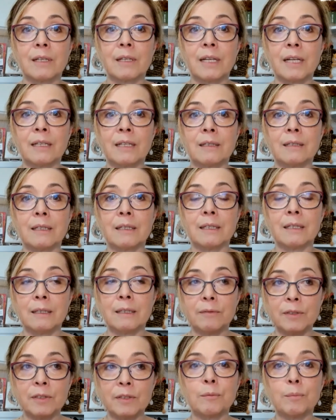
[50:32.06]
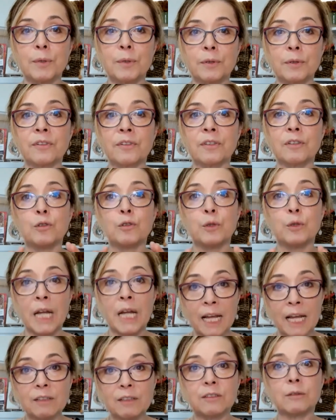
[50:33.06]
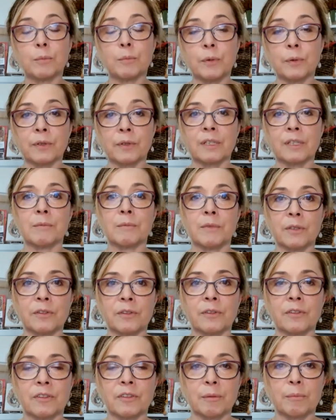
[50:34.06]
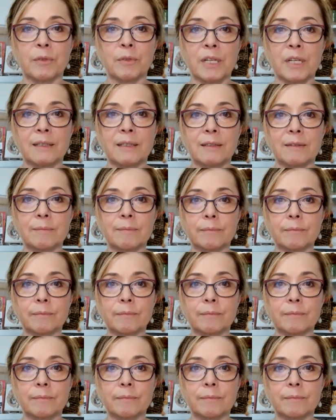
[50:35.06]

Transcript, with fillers: and even the person who had to pull the emergency brake